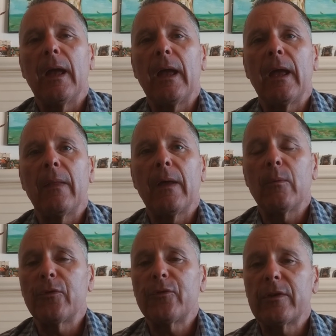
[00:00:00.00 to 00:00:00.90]
And that
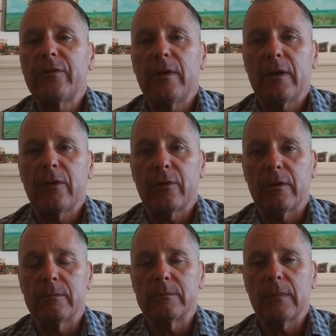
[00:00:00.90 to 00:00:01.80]
was 16 days
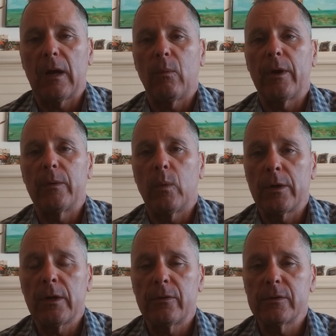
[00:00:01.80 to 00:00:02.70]
ago. I weighed
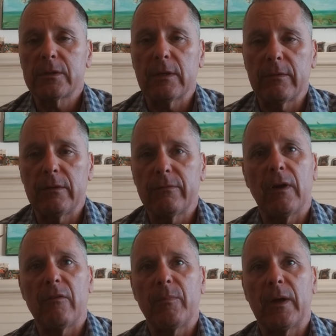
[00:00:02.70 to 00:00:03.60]

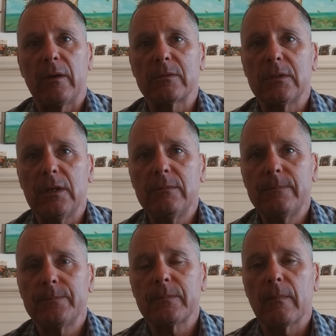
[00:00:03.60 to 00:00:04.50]
175 pounds then.
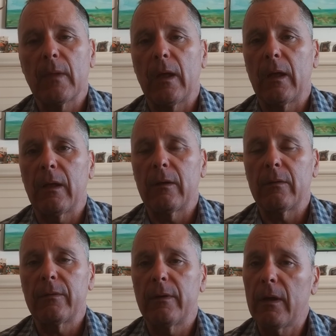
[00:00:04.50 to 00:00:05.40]

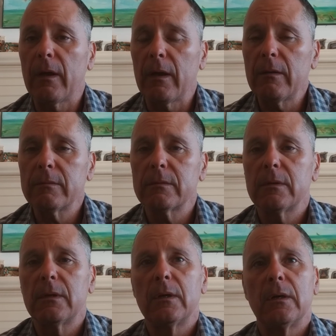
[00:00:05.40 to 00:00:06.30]
And today,
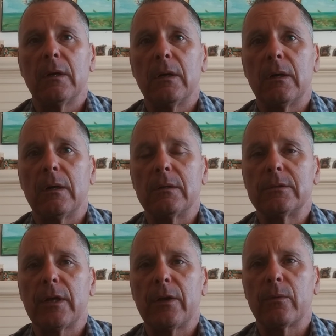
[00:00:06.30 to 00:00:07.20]

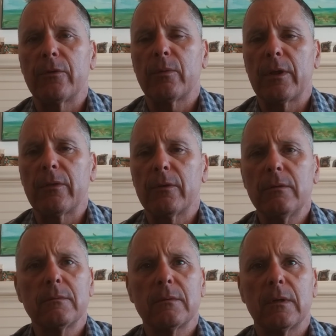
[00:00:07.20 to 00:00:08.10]
January
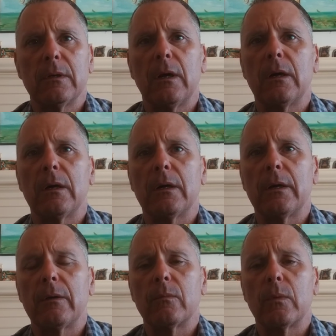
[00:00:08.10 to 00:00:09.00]
23rd, I
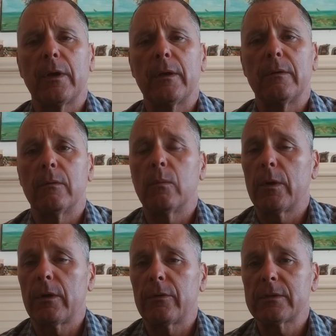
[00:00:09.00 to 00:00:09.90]
weighed
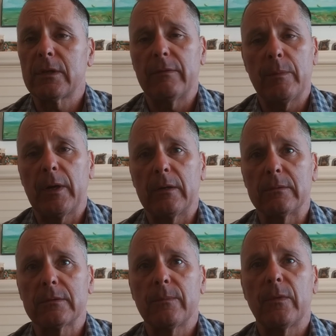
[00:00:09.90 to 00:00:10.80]
170
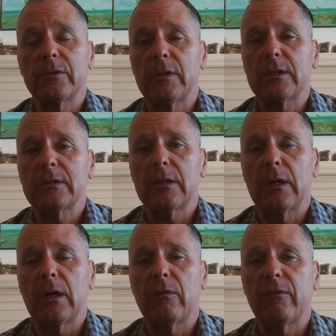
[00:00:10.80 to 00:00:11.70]
pounds. So that's
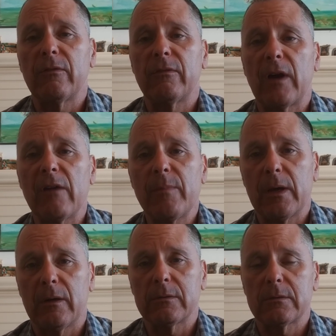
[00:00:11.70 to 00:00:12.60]
5
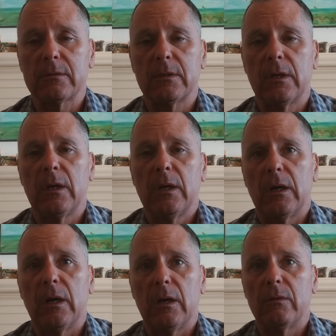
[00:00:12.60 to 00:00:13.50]
pounds
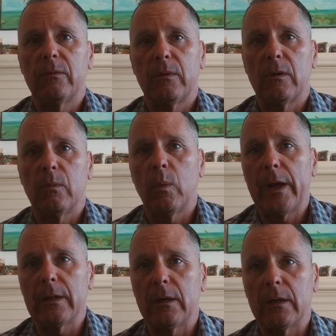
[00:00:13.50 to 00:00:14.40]
of
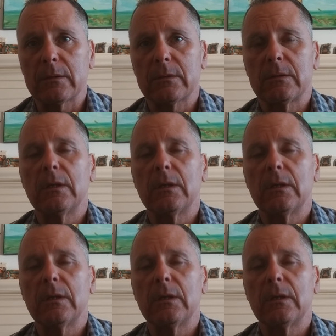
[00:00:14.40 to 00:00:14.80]
weight loss